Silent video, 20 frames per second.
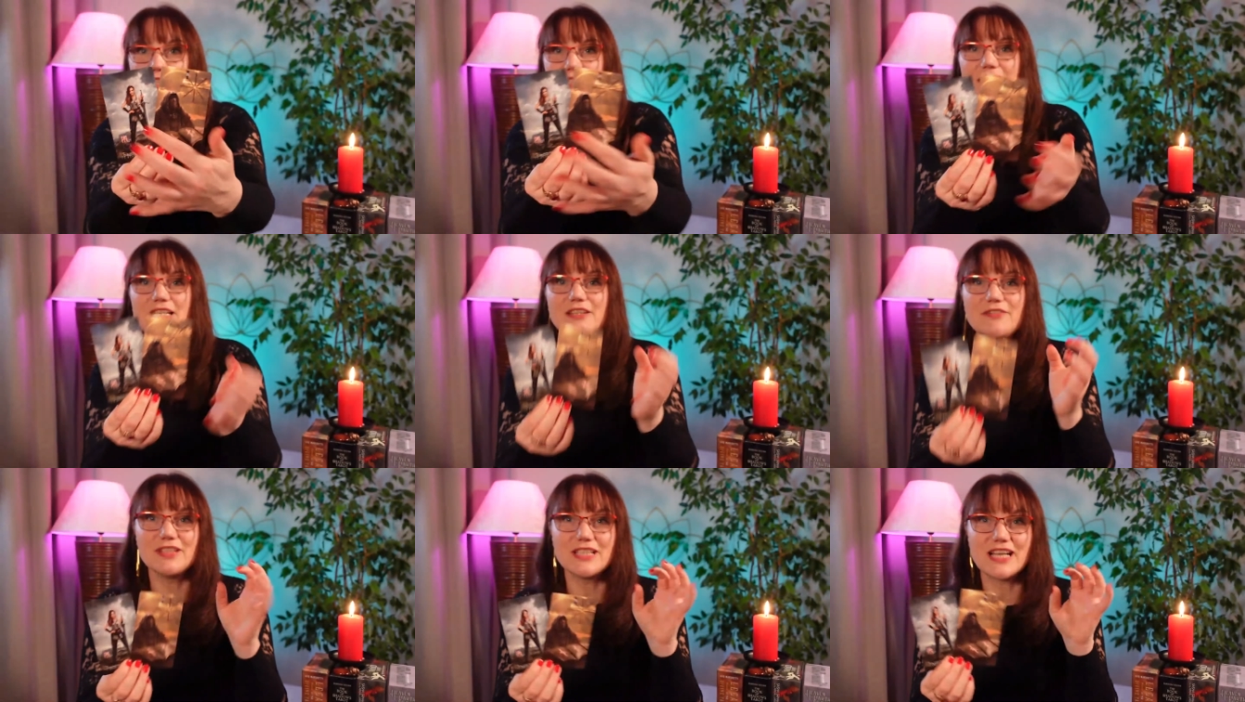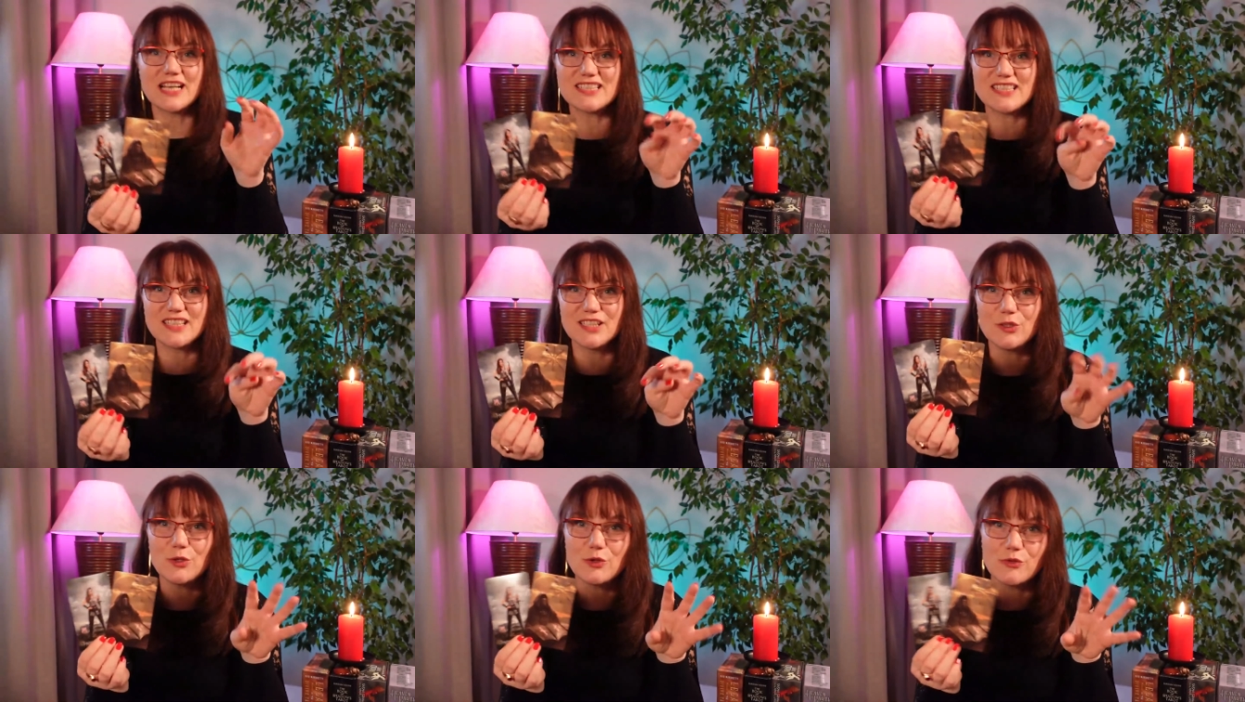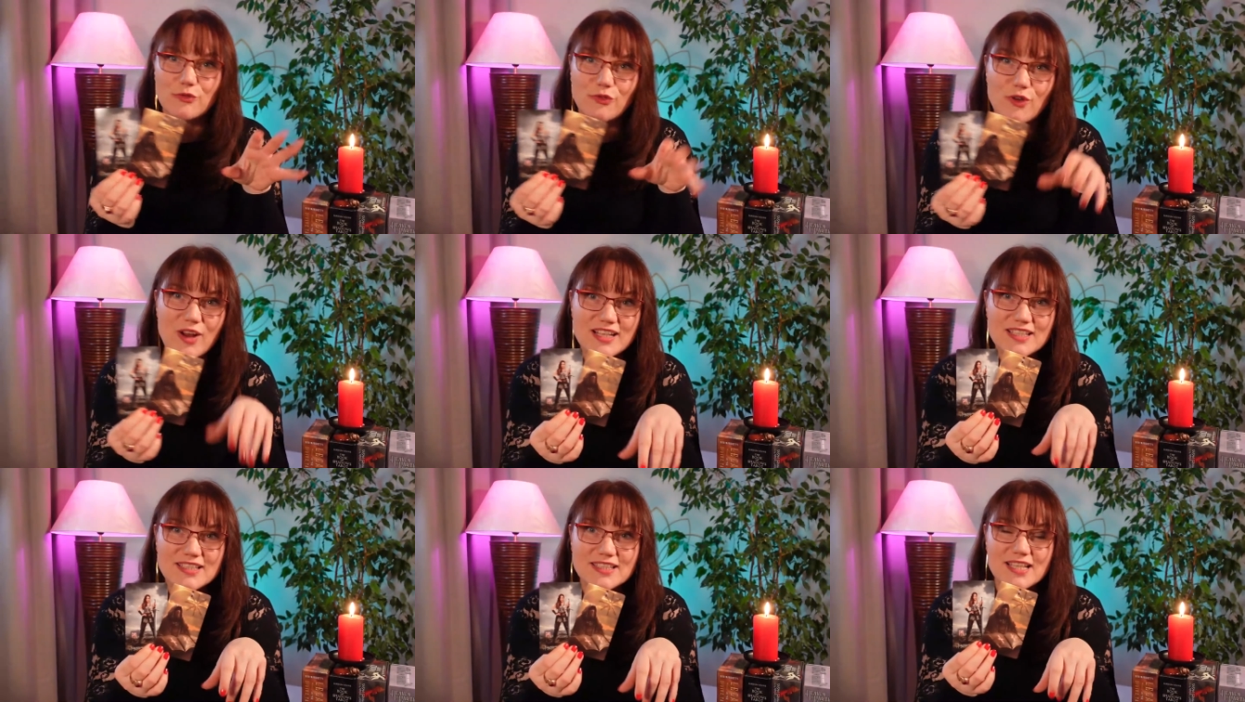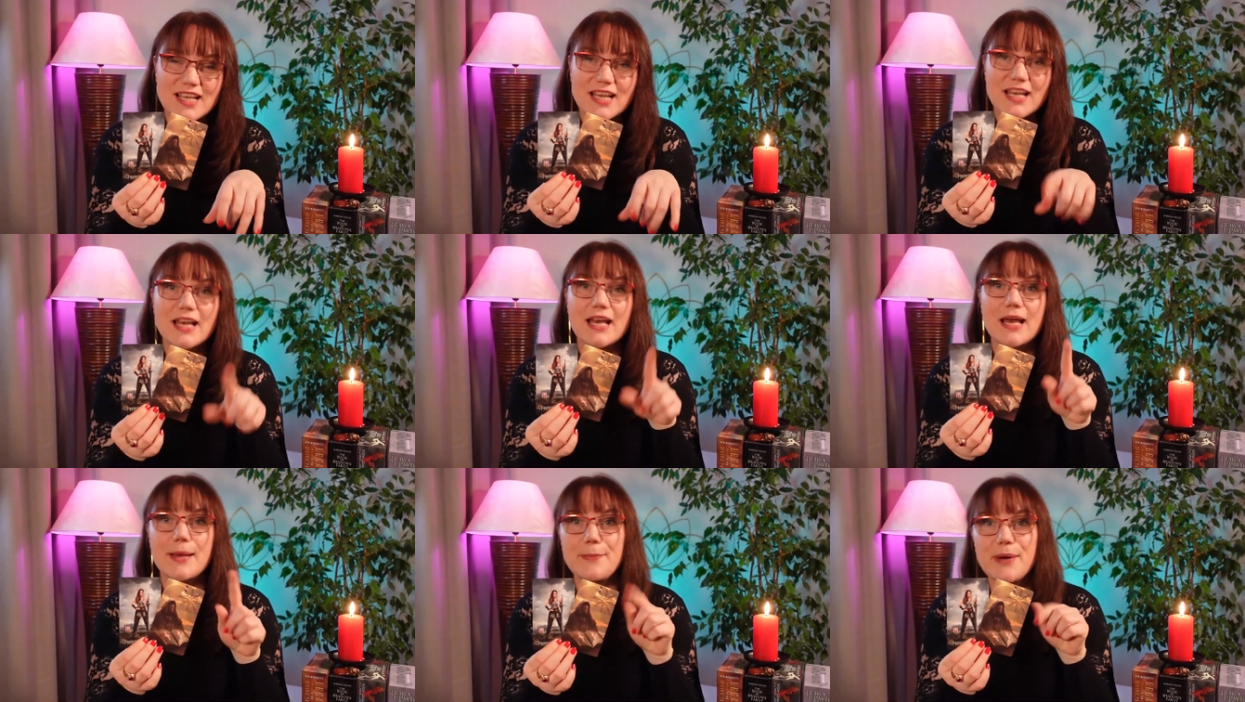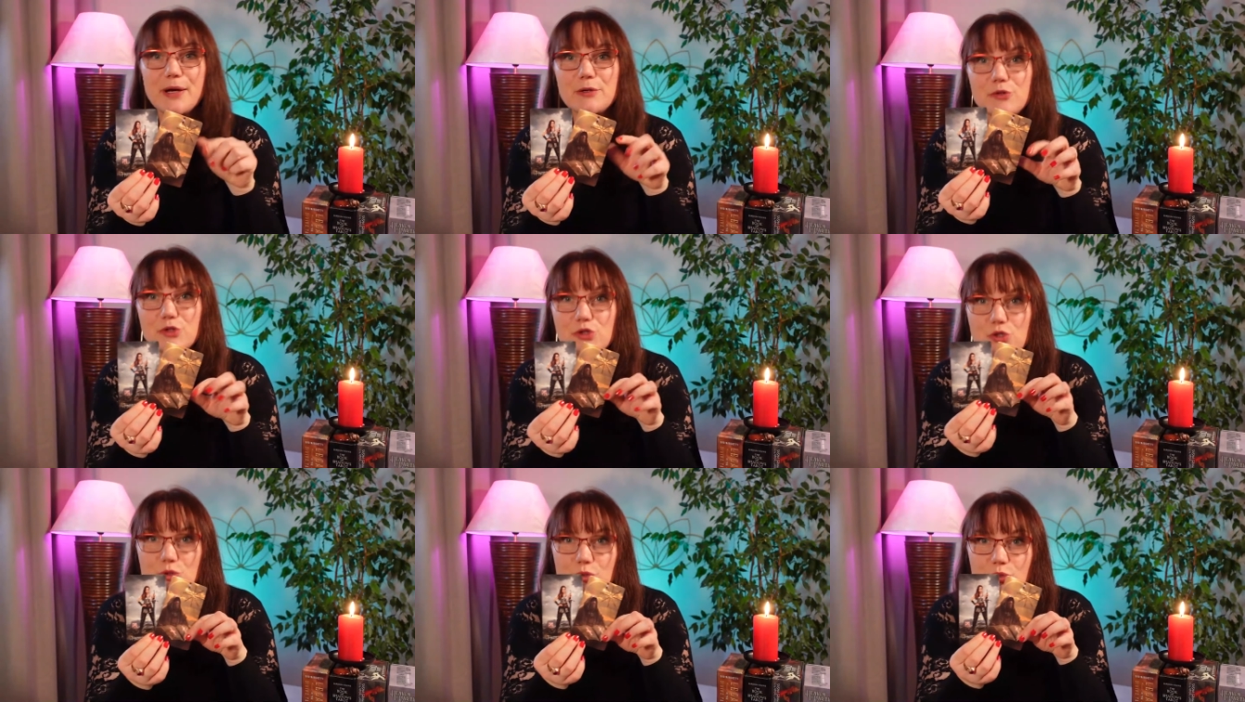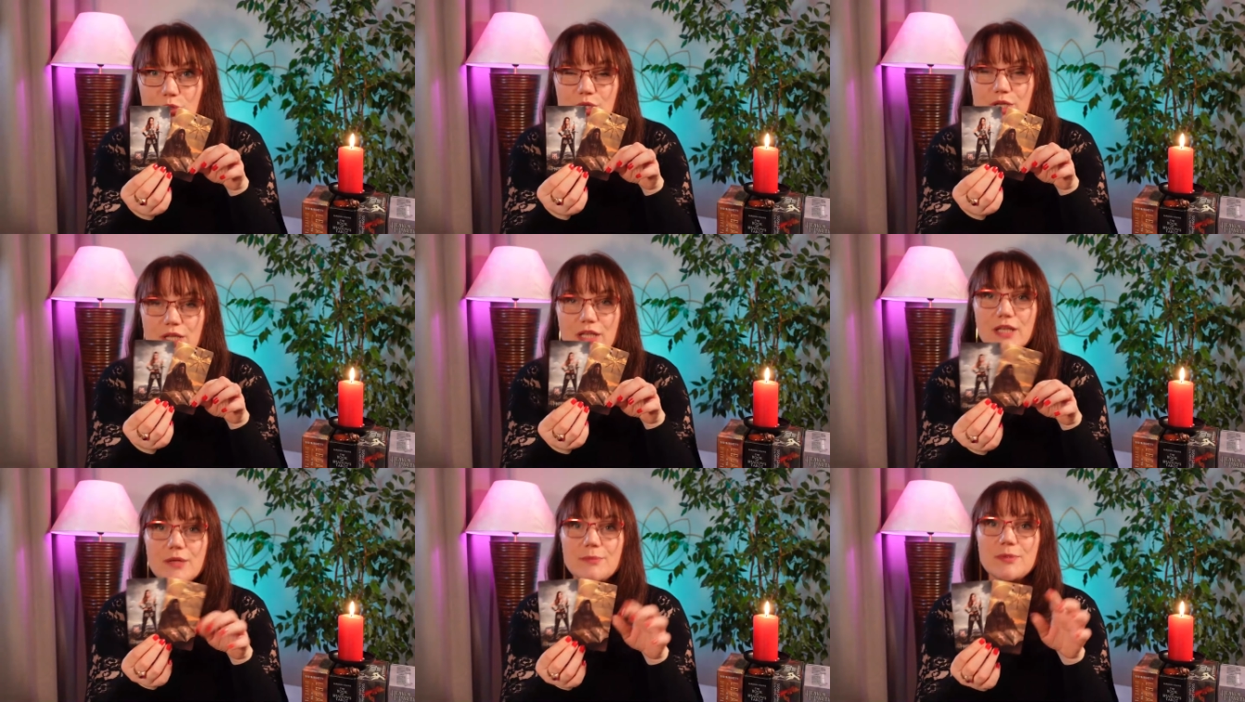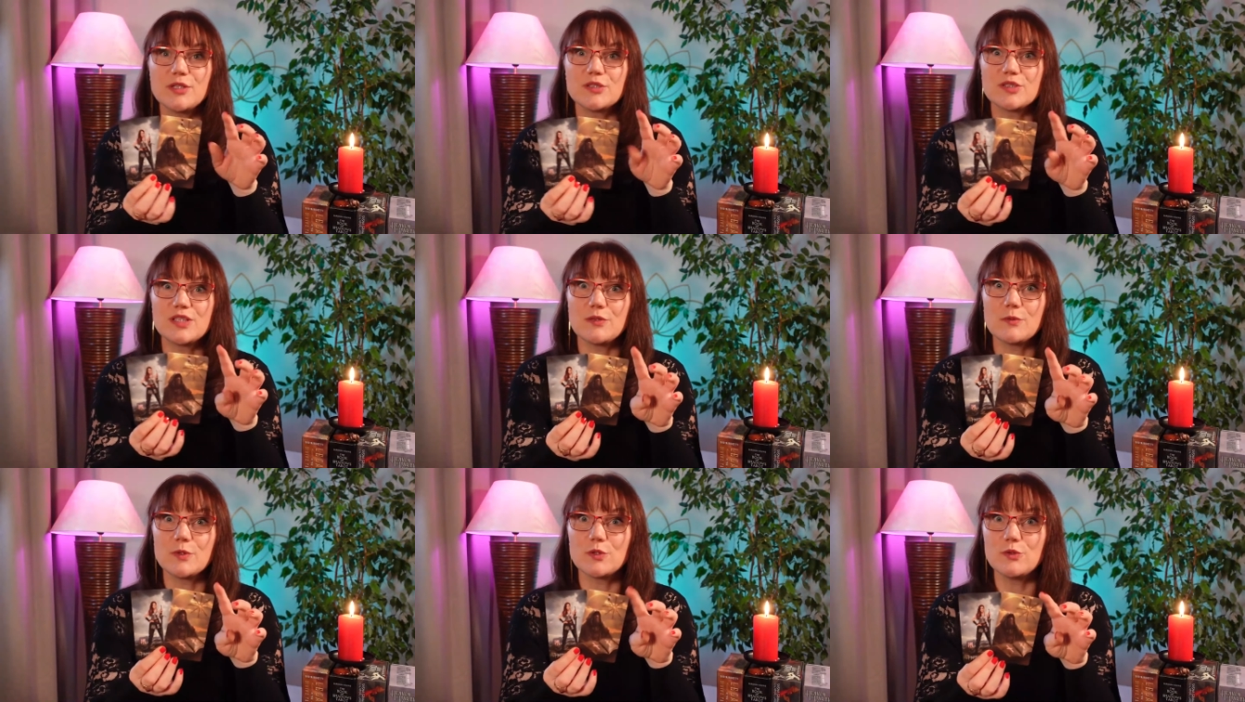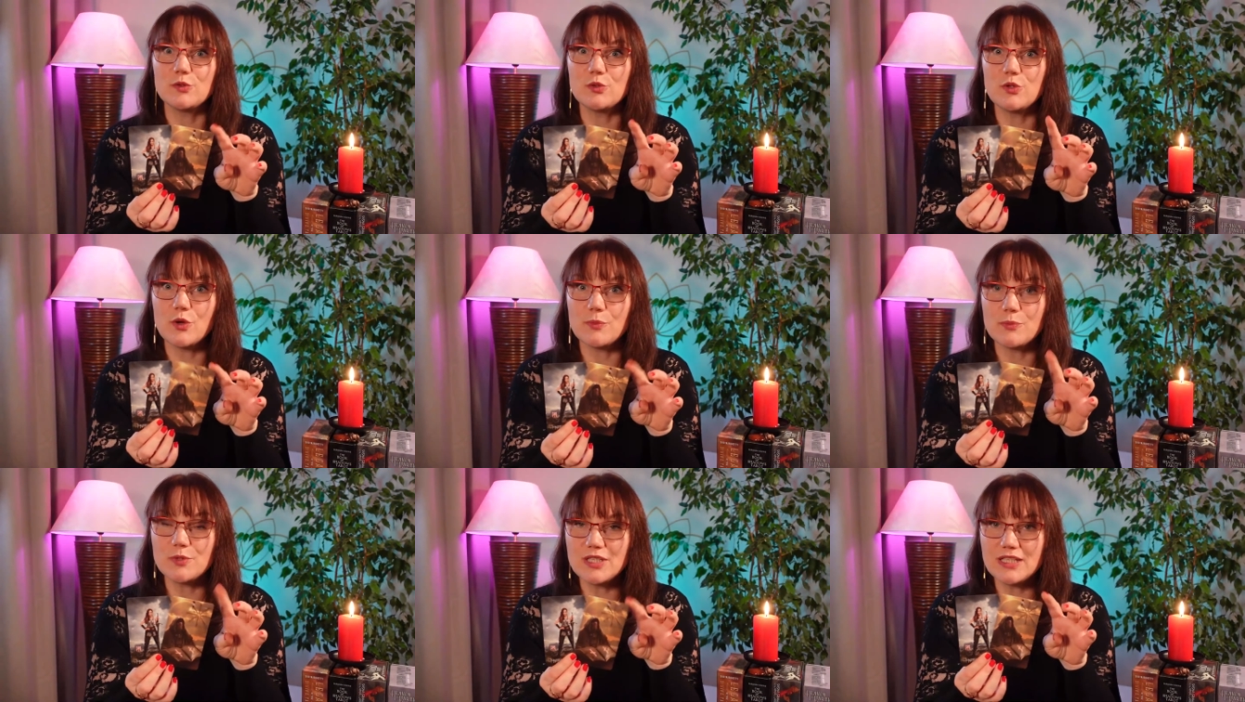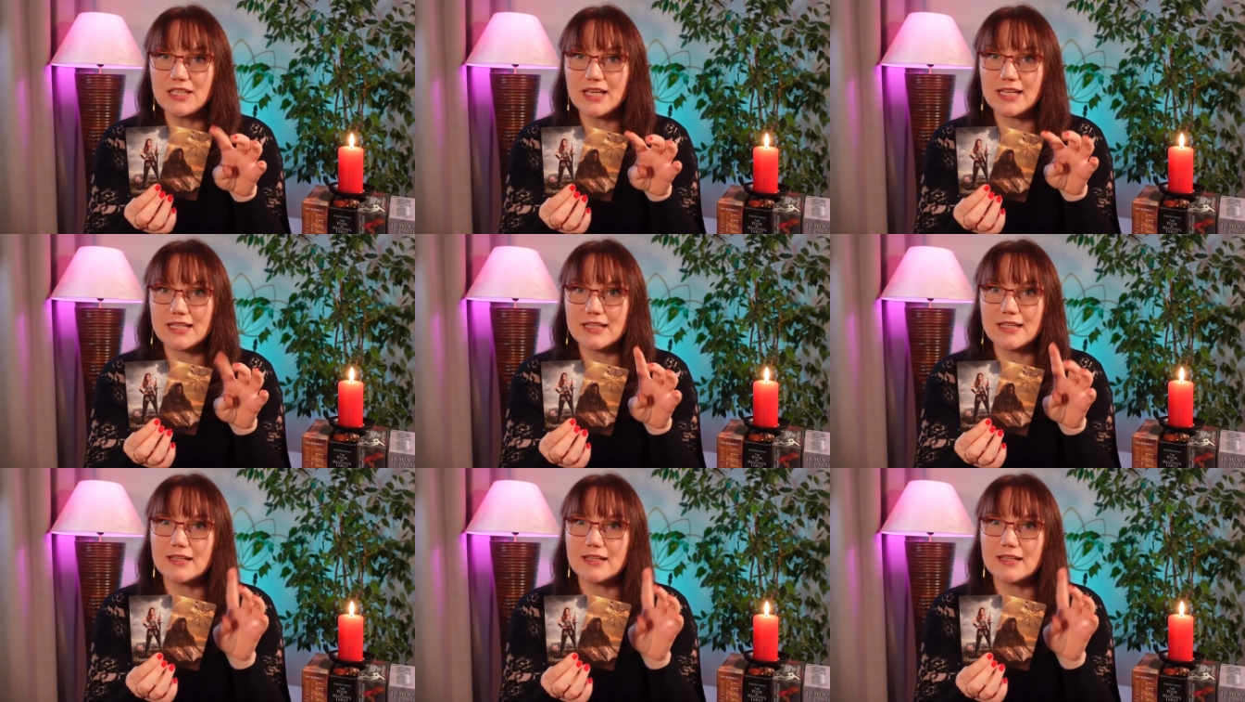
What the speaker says: they even asking your friends about you, because they want to communicate.